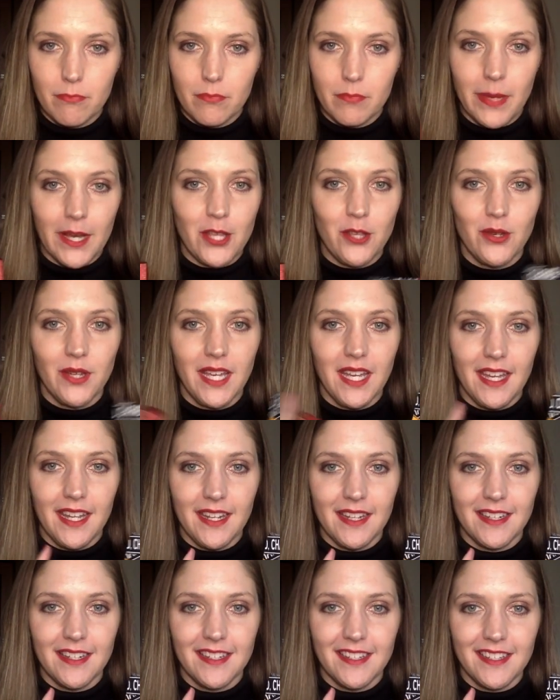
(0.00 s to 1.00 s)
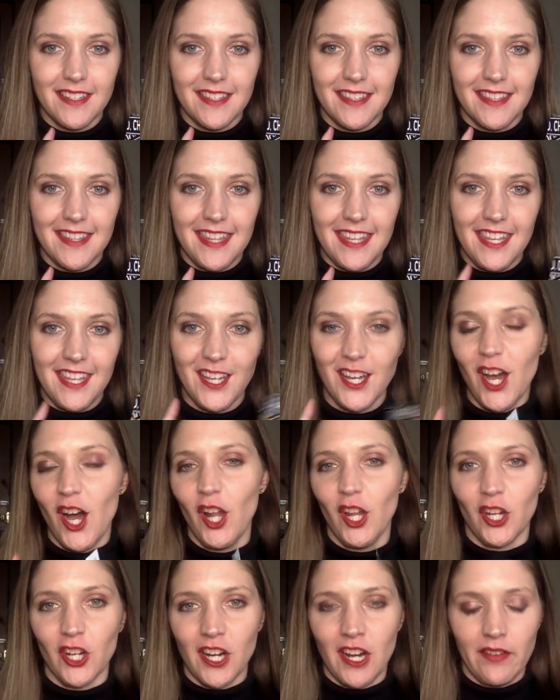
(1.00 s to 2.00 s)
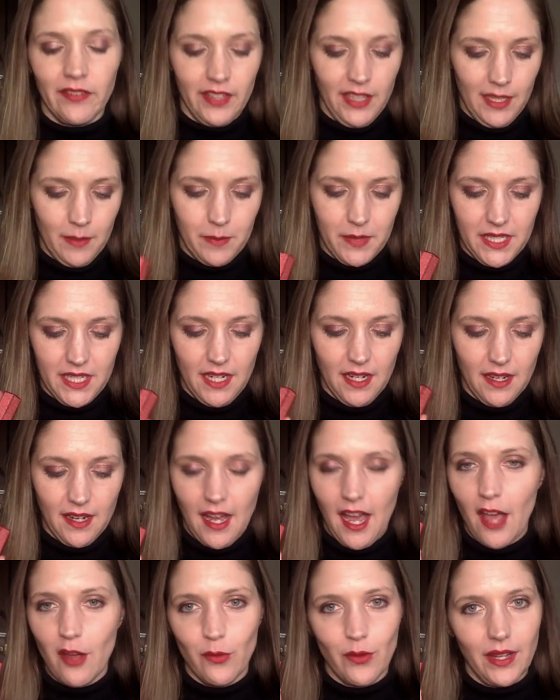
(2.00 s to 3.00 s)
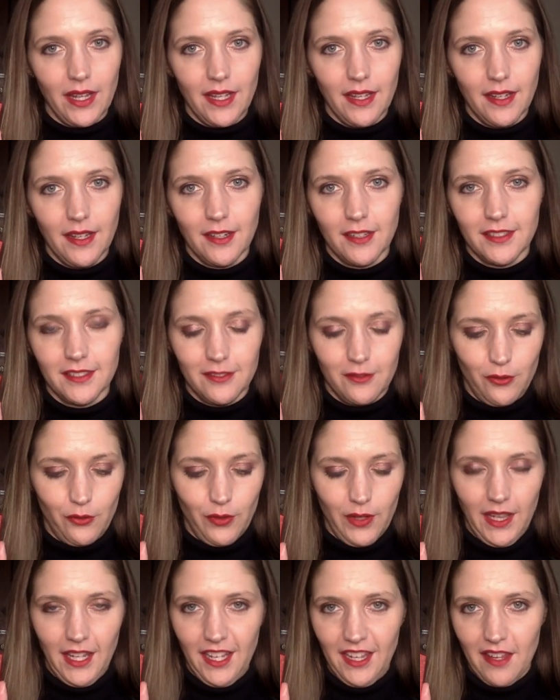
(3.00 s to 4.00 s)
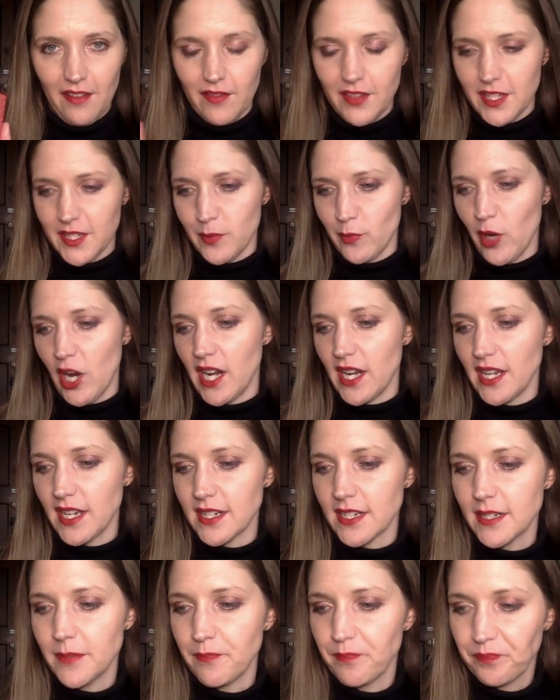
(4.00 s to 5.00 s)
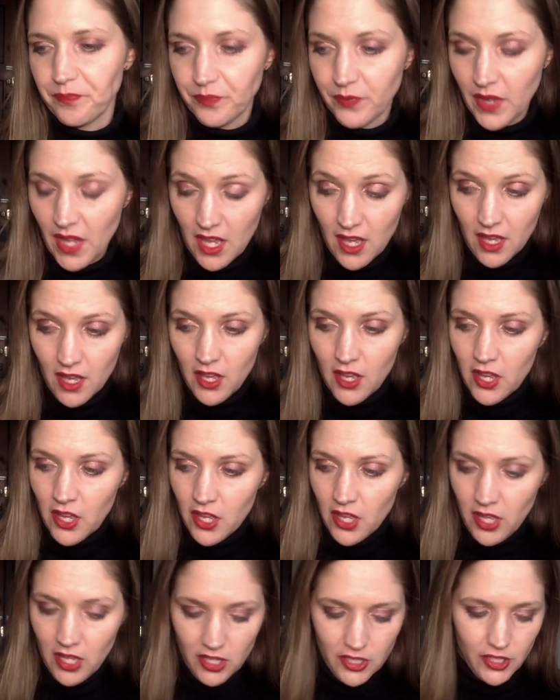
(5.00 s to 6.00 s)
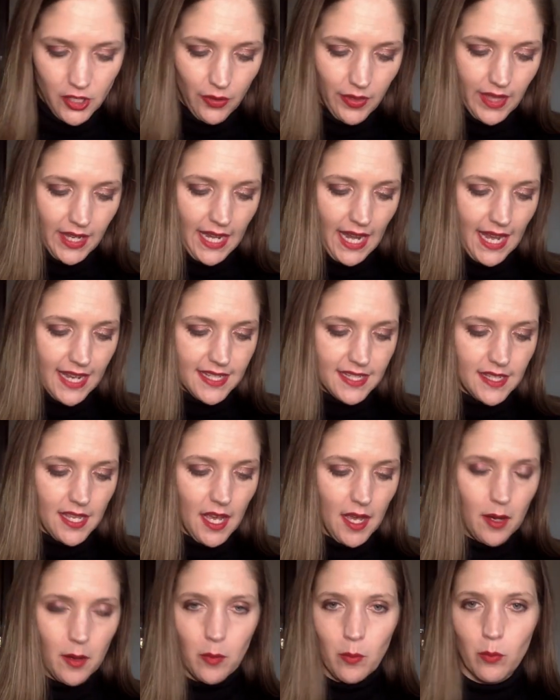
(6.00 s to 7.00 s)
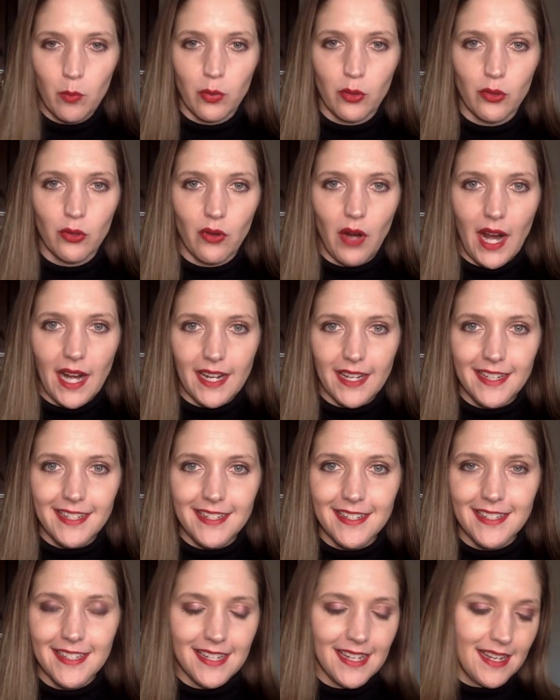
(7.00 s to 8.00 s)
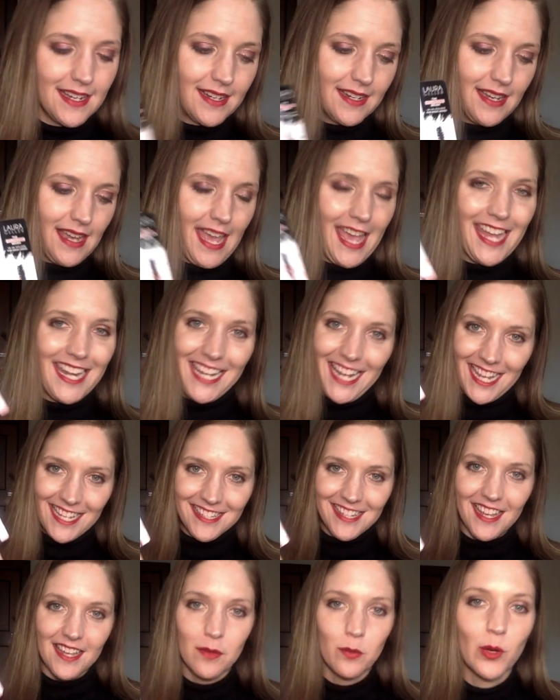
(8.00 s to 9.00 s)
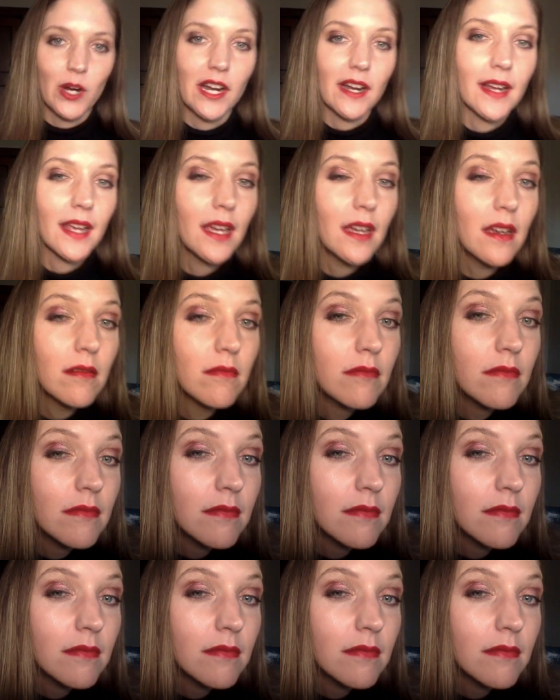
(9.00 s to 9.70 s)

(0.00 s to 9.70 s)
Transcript: but you get the color of a lipstick. I really, really love this product. So the next product, and yes, I am wearing it,